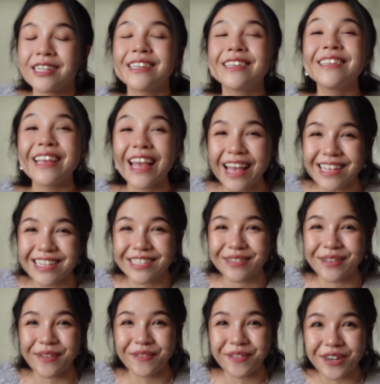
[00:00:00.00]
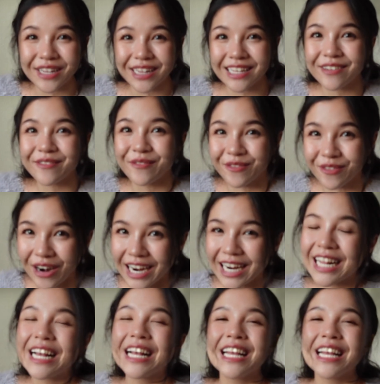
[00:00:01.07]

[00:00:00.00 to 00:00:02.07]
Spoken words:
Yes, you've heard it right.